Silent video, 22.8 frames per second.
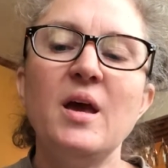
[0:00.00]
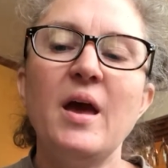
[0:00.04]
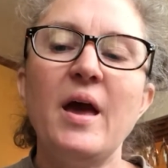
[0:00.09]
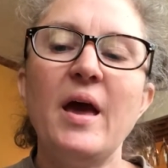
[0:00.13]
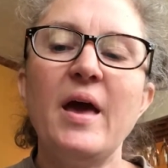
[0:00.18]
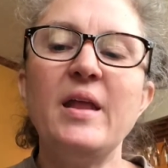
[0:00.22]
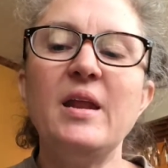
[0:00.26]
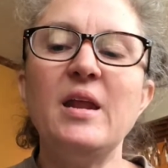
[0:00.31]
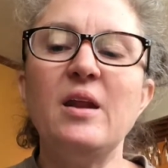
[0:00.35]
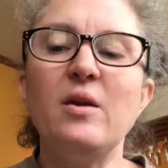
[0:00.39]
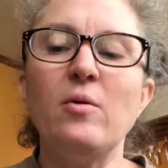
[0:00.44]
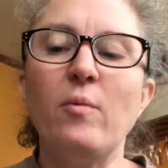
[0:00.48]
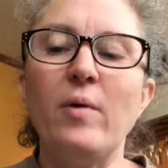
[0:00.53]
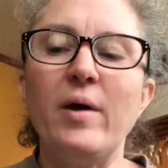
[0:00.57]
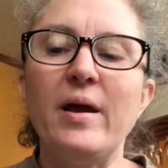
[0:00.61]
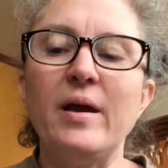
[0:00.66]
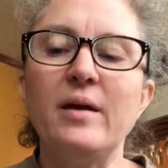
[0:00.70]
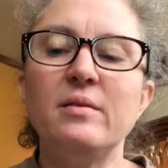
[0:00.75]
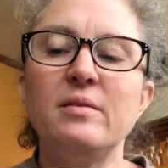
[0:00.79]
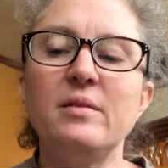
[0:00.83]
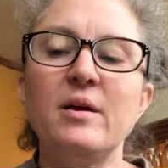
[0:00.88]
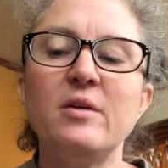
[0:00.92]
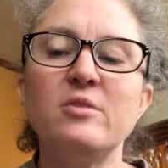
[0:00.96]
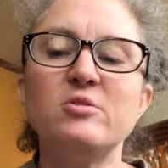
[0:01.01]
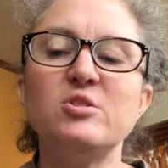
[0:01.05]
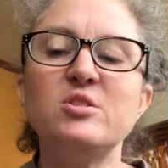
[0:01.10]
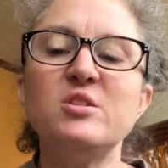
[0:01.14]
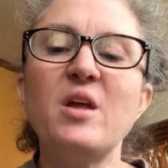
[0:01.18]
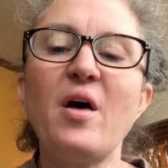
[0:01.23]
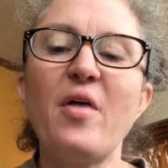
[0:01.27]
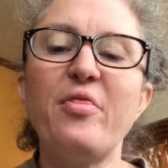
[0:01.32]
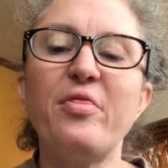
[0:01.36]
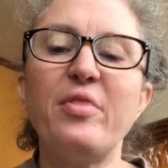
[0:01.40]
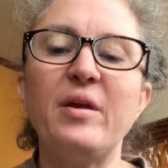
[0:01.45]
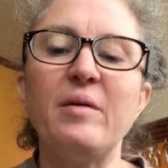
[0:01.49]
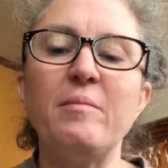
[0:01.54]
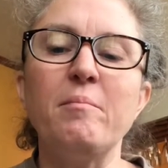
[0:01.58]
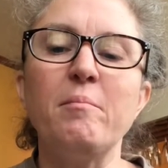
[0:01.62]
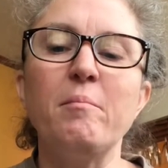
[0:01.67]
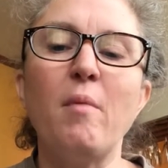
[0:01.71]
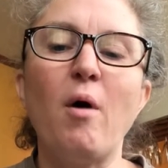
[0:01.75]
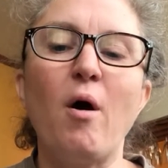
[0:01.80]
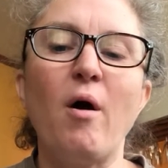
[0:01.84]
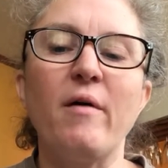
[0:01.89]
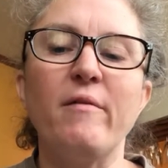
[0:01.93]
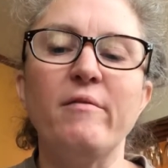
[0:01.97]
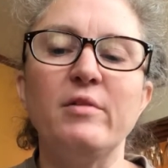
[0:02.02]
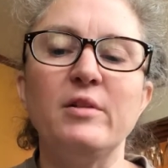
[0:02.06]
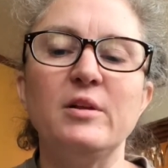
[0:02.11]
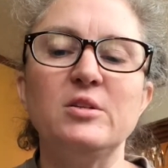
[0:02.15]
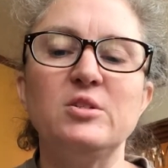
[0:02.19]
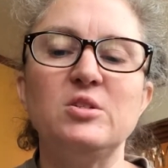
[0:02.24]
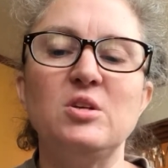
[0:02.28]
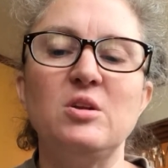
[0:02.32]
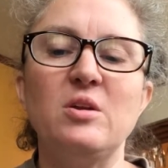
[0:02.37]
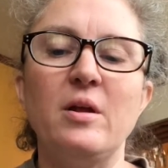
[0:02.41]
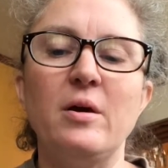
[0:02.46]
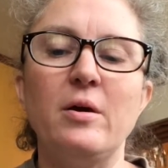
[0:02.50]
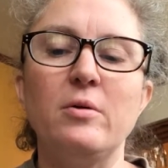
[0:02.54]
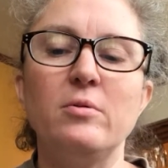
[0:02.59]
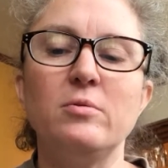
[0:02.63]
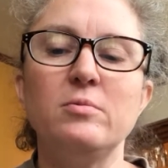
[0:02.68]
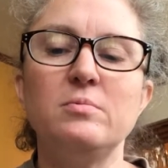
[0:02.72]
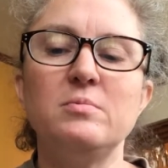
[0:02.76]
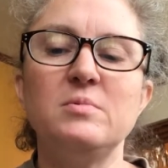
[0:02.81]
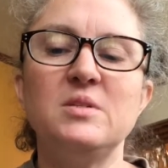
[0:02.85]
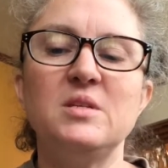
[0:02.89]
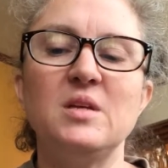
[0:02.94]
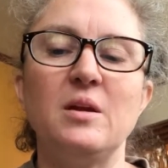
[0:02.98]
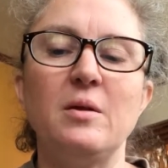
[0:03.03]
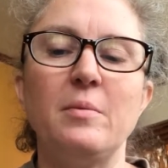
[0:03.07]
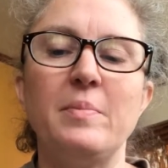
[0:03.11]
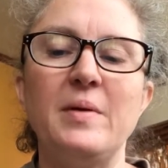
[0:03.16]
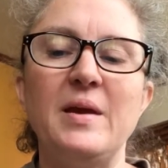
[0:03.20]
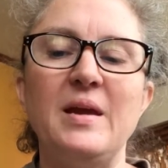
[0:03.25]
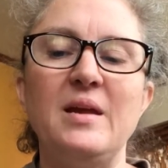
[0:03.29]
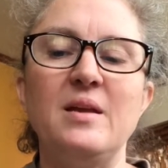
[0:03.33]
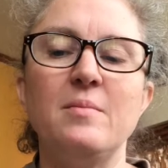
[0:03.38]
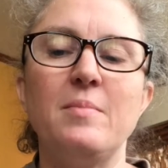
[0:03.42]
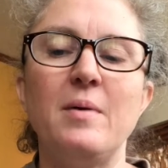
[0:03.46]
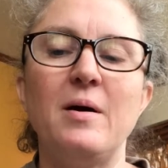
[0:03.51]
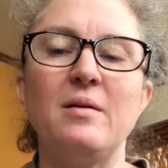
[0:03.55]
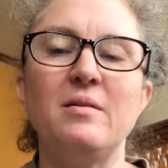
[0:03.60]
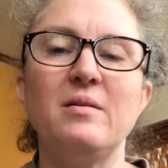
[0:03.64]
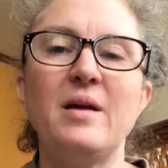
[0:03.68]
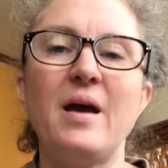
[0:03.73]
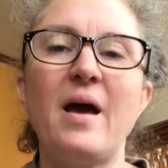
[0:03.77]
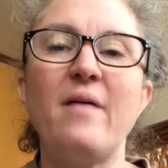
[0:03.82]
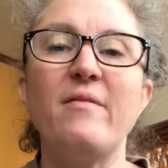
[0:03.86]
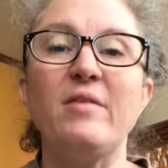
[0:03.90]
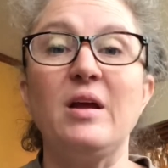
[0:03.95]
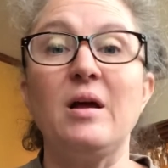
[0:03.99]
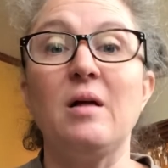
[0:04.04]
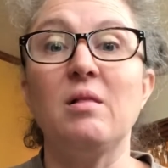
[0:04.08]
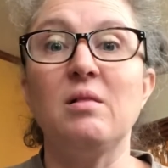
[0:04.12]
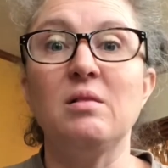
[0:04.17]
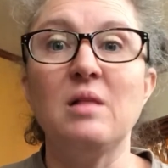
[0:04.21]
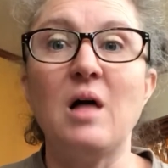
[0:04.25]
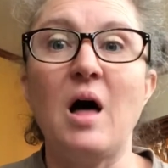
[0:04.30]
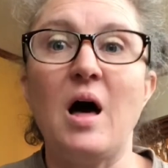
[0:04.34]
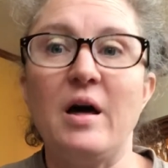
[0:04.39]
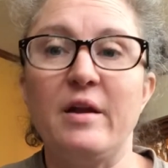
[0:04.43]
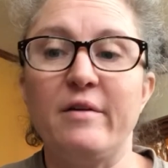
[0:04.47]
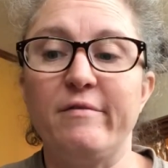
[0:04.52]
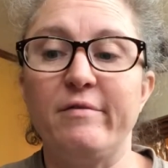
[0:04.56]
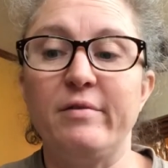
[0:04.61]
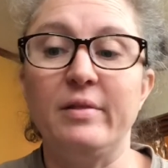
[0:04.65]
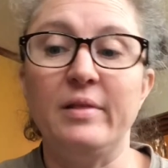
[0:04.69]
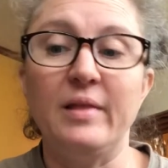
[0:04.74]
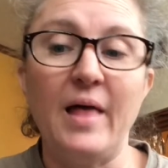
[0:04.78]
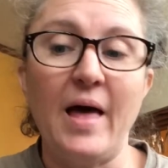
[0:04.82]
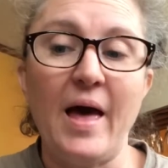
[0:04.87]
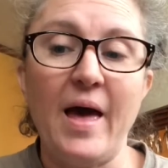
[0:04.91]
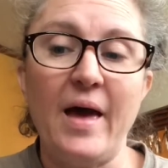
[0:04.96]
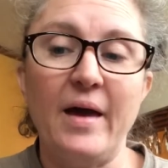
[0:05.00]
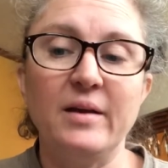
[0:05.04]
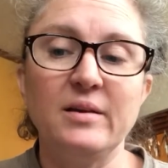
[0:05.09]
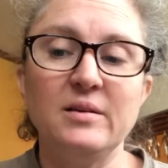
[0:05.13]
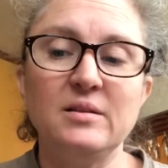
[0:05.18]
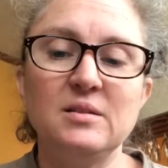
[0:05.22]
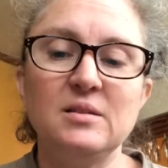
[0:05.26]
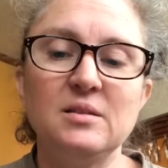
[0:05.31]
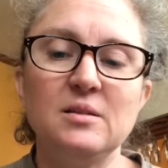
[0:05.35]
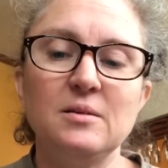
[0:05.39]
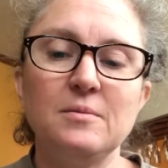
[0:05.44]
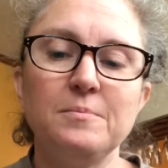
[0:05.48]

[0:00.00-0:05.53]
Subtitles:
And anyway, there's nothing marvelous, Centipede, about having a lot of legs."